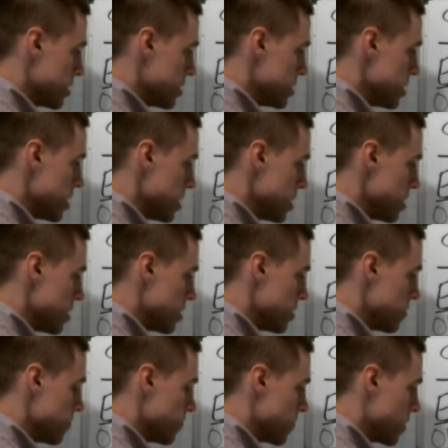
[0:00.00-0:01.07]
t,
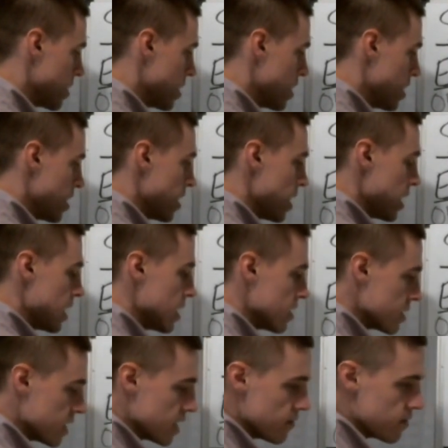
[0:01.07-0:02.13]

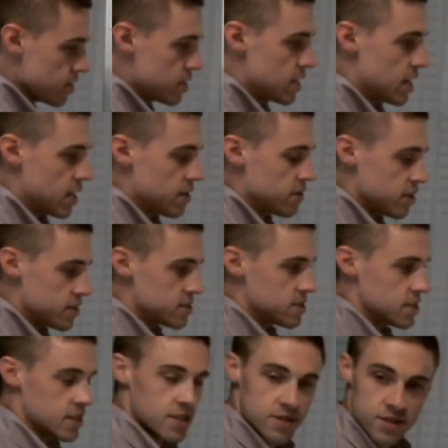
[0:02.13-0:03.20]
and given that this
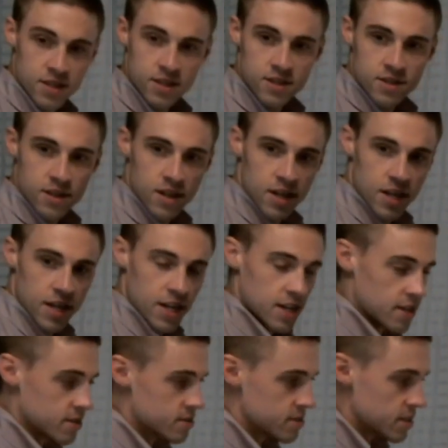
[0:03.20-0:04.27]
is
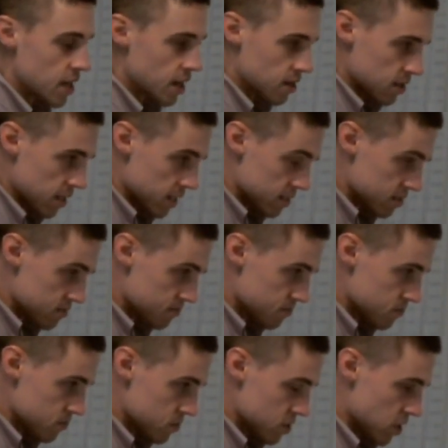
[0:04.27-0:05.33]
a satellite,
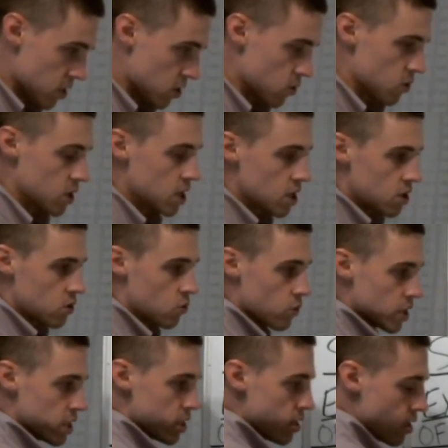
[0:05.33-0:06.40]
so
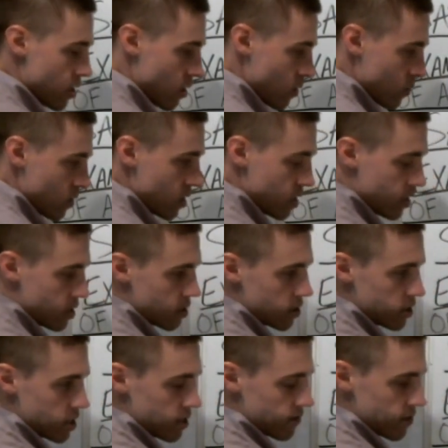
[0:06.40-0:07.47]
we know
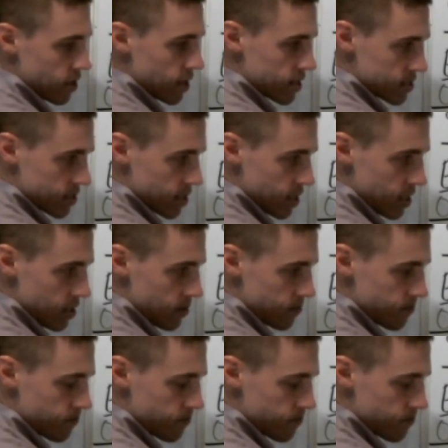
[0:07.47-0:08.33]
the velocity